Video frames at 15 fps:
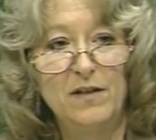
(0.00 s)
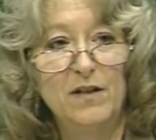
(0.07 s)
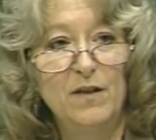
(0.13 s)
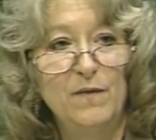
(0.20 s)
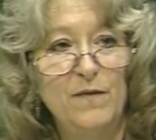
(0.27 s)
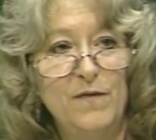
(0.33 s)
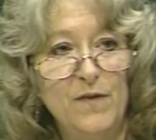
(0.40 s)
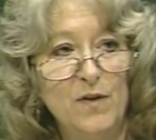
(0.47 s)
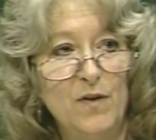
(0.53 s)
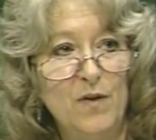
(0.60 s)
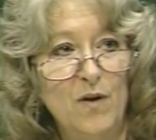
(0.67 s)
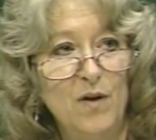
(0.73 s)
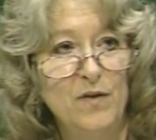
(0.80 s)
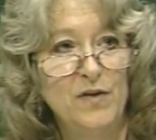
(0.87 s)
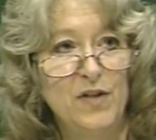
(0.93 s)

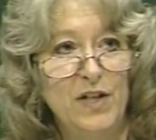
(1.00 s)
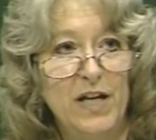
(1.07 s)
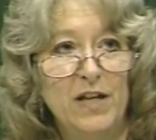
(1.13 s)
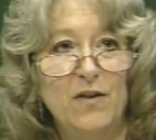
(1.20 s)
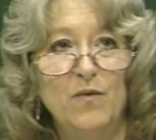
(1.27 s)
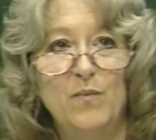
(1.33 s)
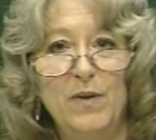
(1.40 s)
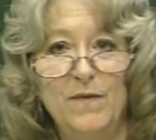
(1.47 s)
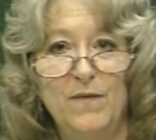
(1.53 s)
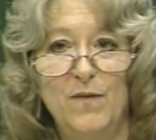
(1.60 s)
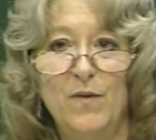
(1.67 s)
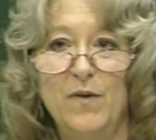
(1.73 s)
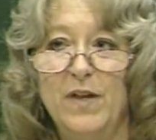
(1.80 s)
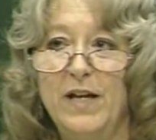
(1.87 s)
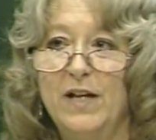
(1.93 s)
confer all together
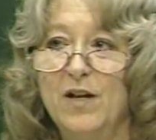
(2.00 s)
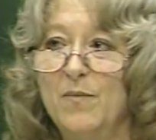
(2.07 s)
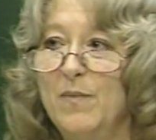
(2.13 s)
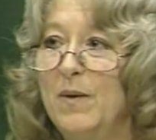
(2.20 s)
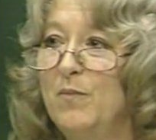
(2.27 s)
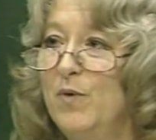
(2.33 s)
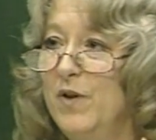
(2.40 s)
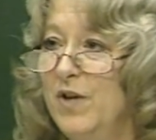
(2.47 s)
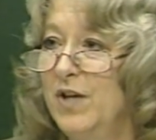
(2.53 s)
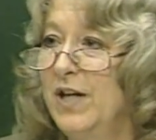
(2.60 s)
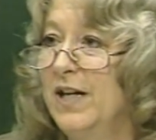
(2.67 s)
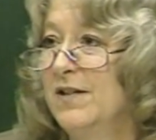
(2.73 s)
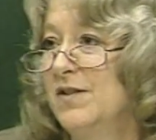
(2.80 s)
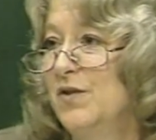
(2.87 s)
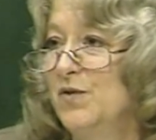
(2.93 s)
before they come up with an
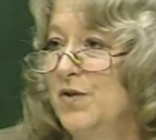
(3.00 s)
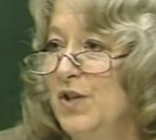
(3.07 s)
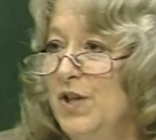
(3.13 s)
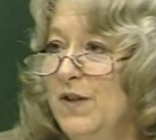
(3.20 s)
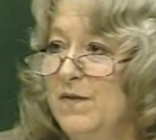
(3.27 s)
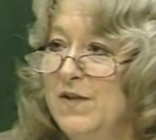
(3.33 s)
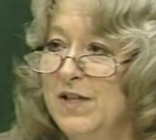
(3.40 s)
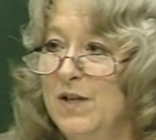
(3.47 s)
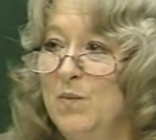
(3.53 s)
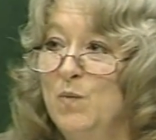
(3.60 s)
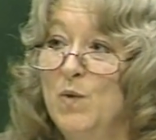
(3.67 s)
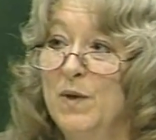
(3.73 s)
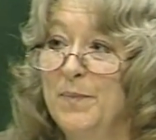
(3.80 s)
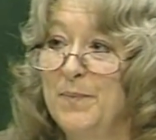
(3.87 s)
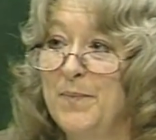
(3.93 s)
answer to give
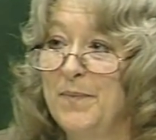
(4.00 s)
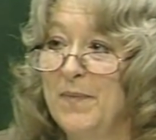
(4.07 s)
someone.